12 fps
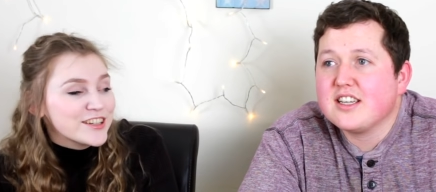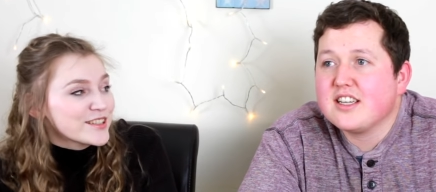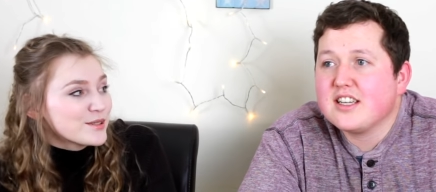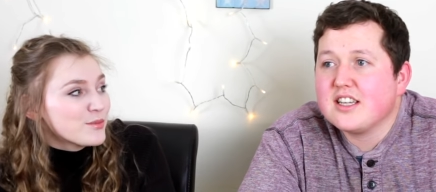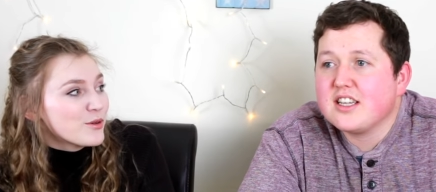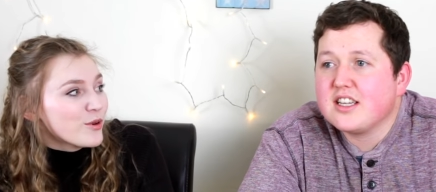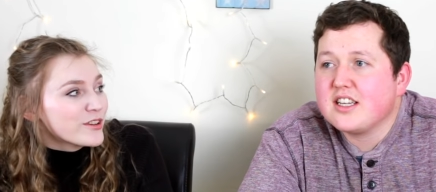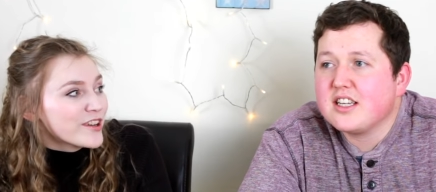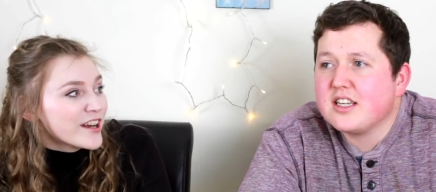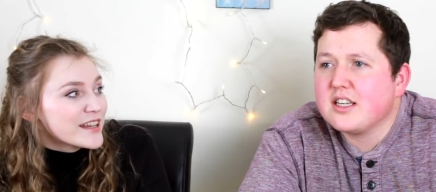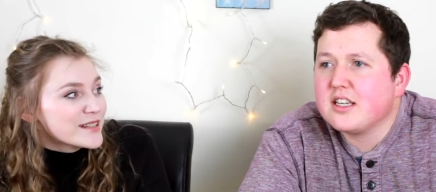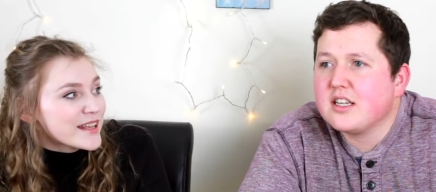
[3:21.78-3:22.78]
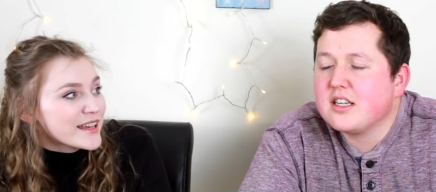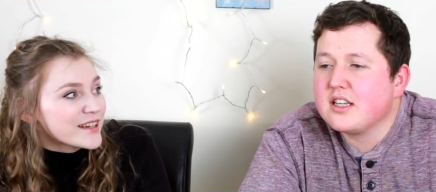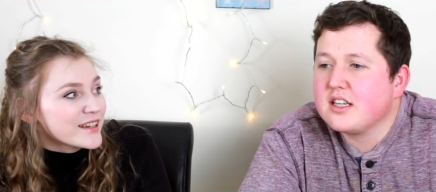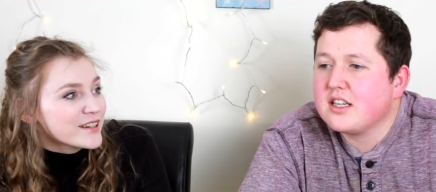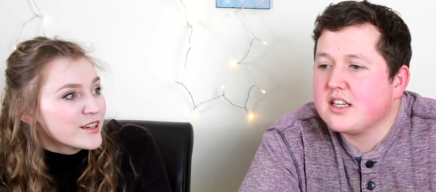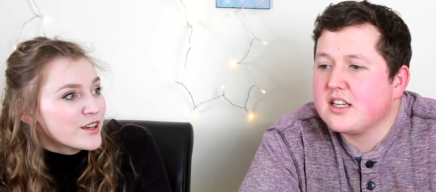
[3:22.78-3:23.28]
Speaker 1: texted me one night. It's
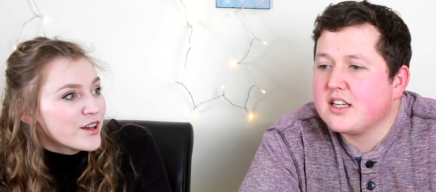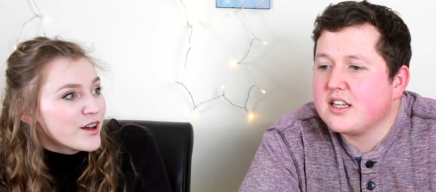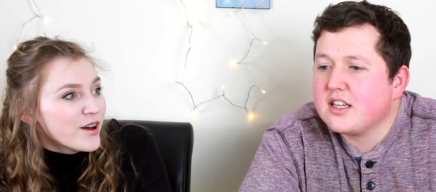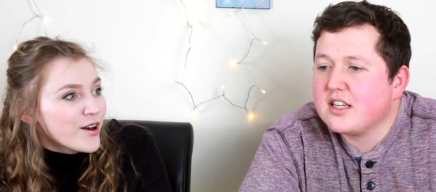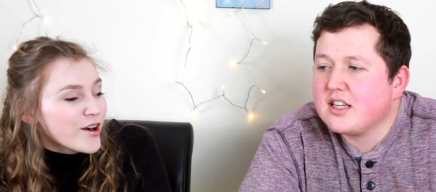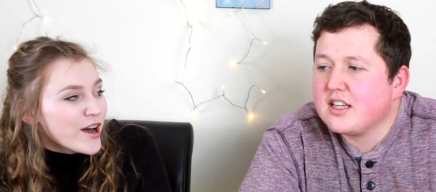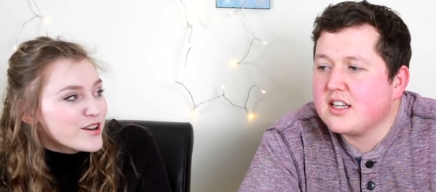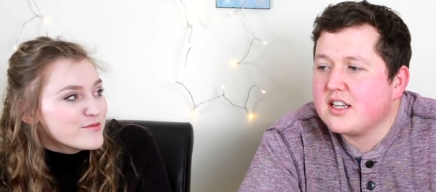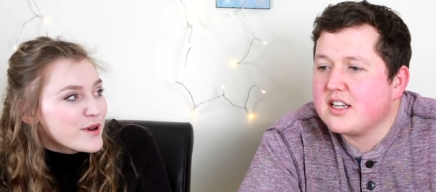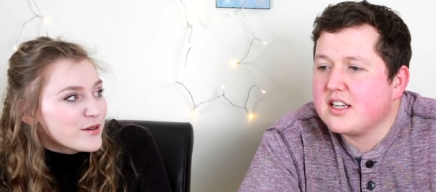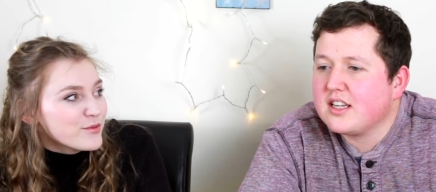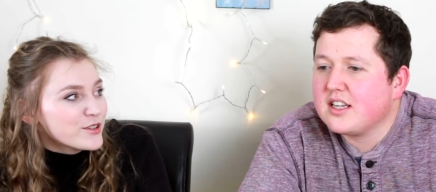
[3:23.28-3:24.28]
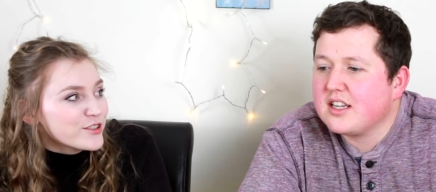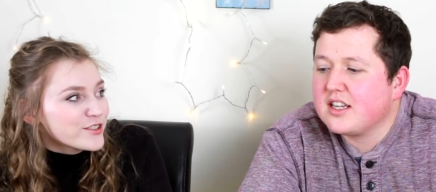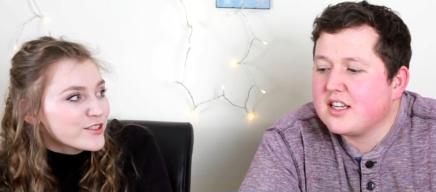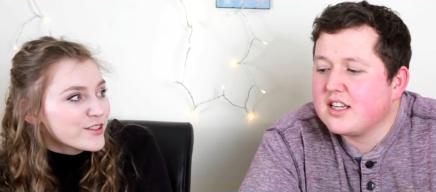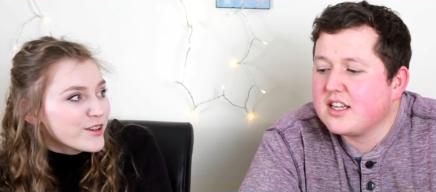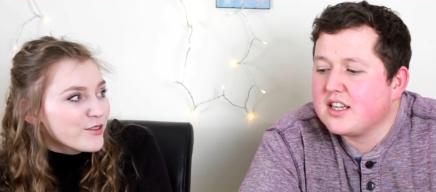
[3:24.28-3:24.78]
like, oh, how about we
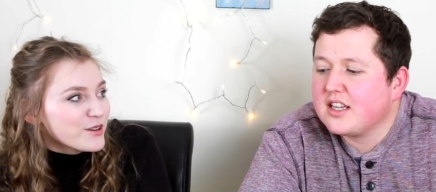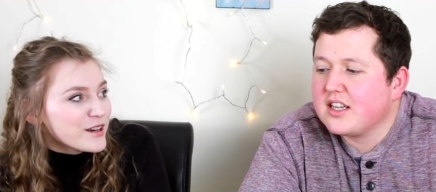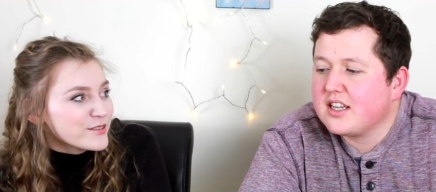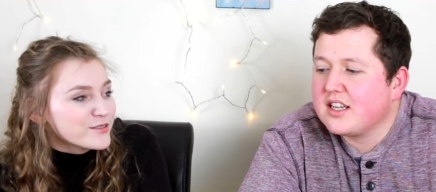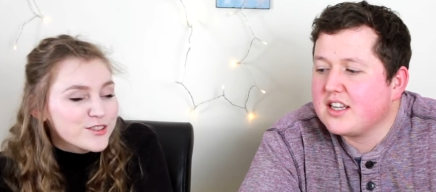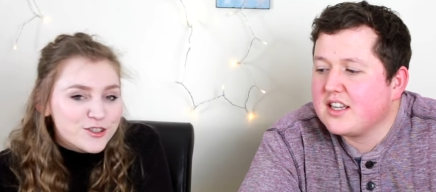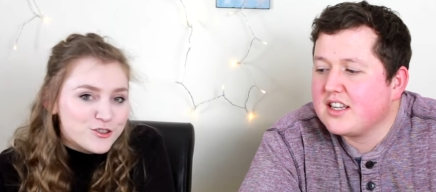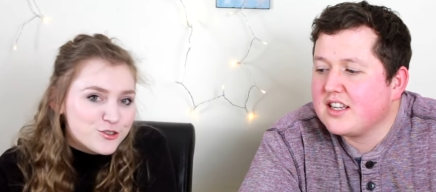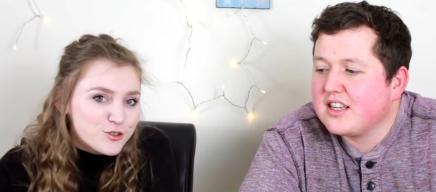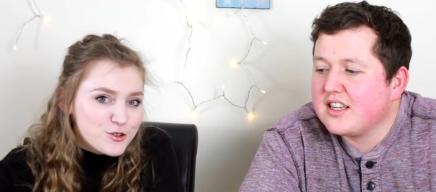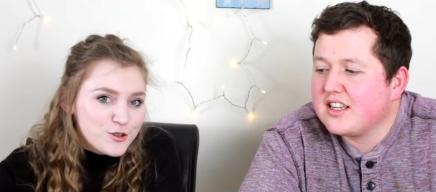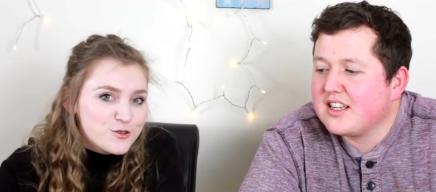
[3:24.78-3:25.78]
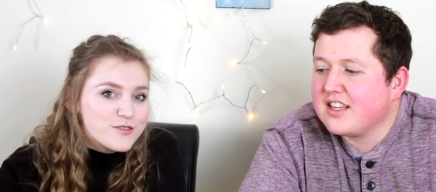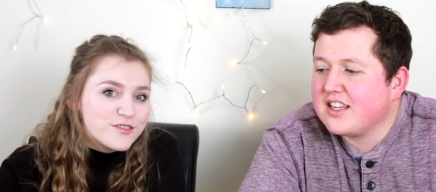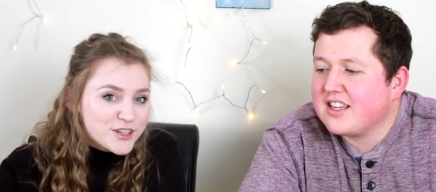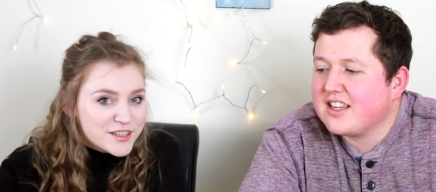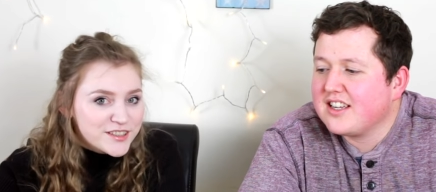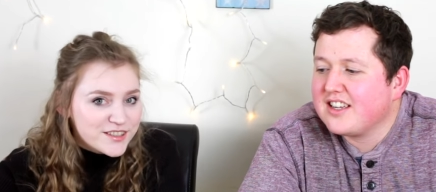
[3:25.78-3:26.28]
just go out, just the two of
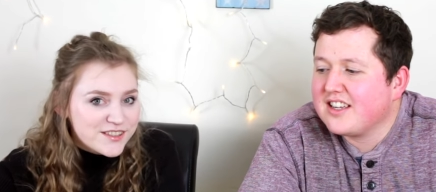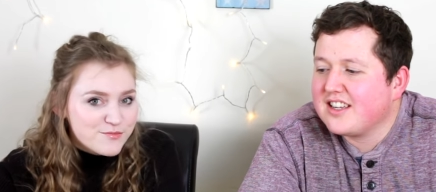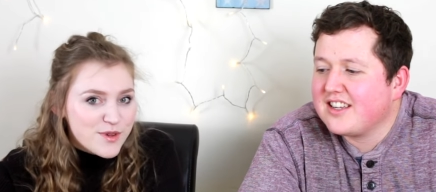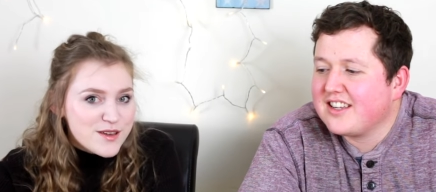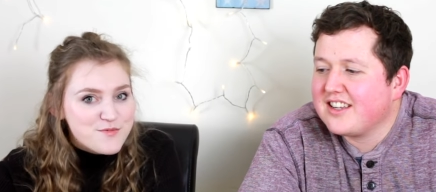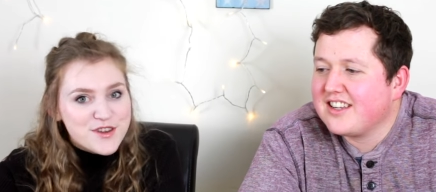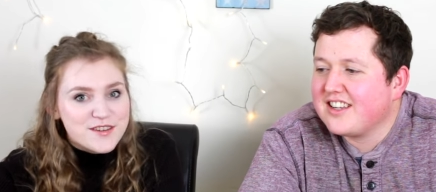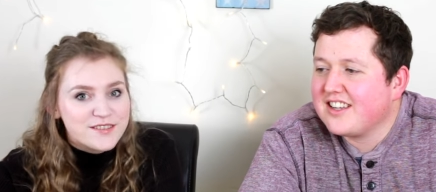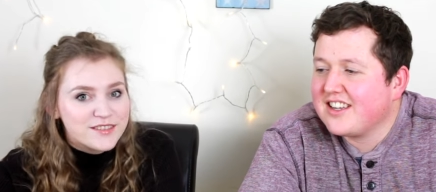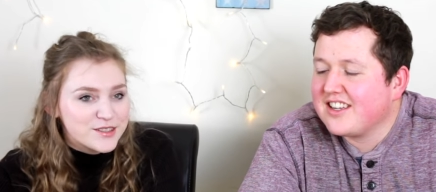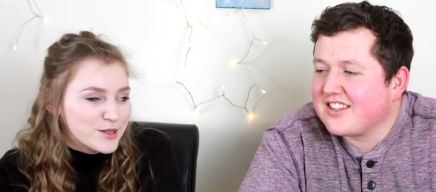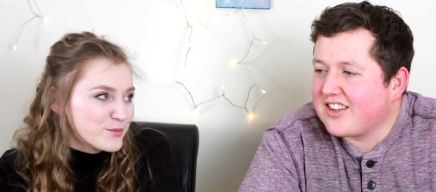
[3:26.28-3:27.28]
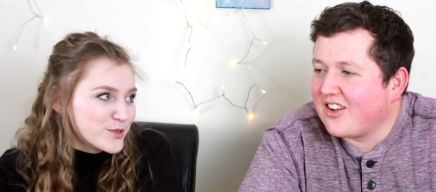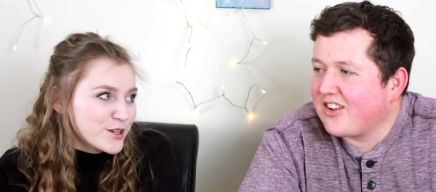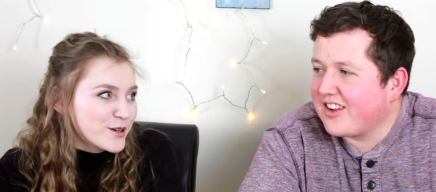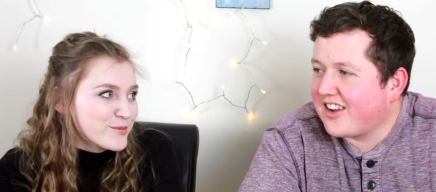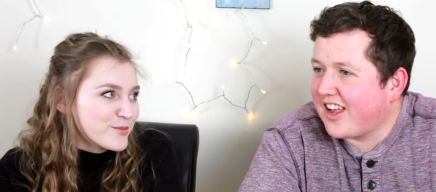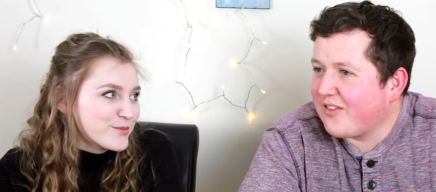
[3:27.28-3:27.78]
us, maybe sometime.
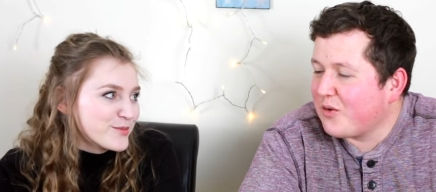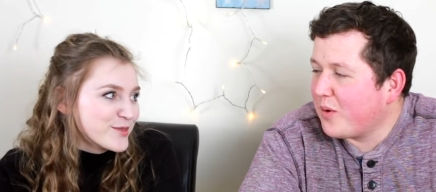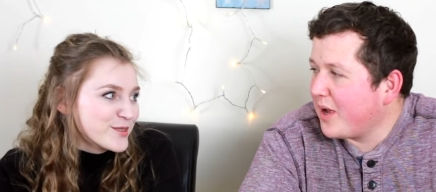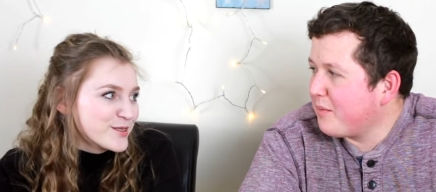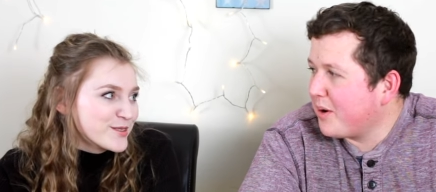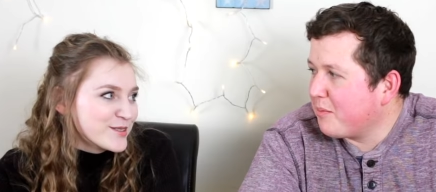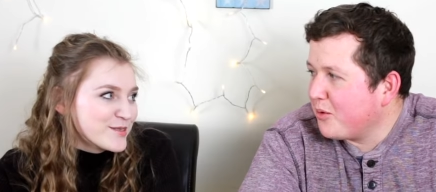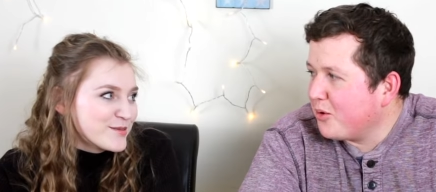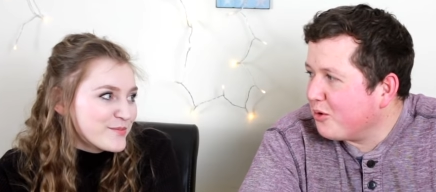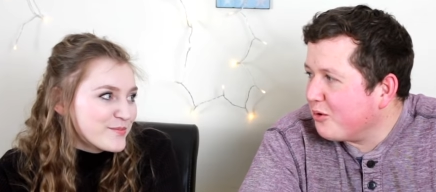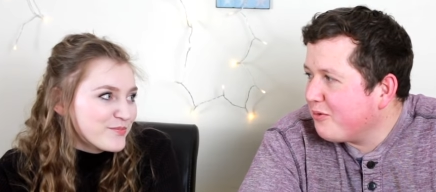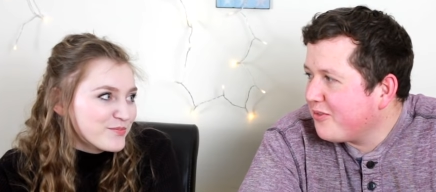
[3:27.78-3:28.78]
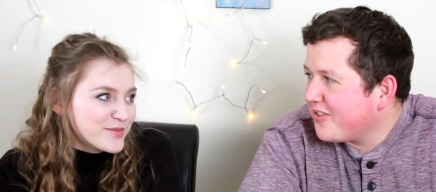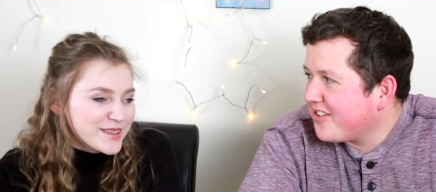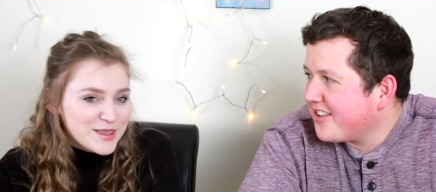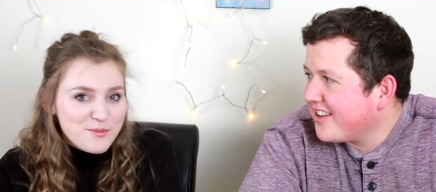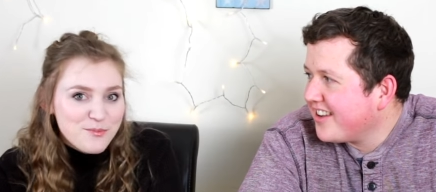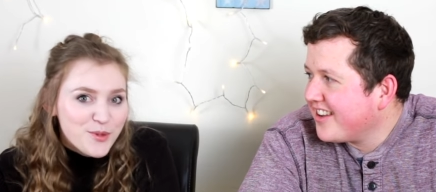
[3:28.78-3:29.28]
Don't
Speaker 2: give away my moves.
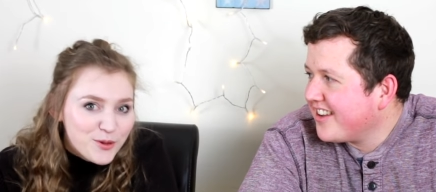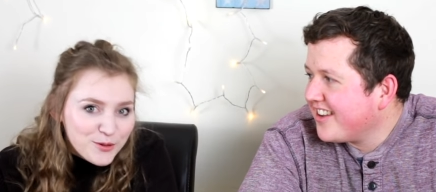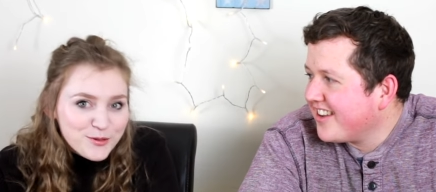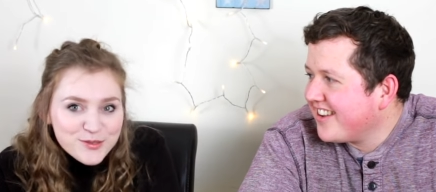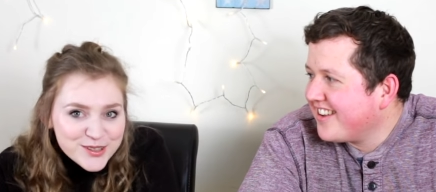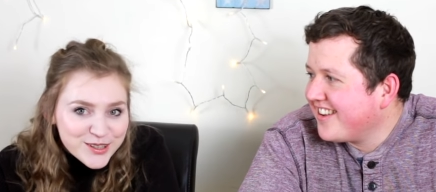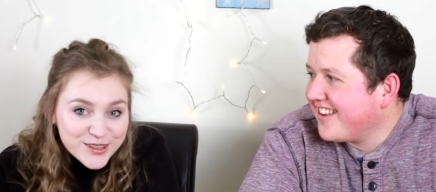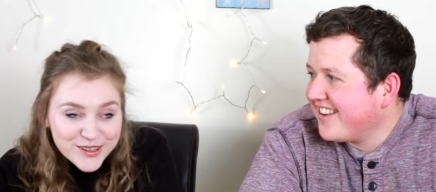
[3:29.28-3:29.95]
Speaker 1: The moves.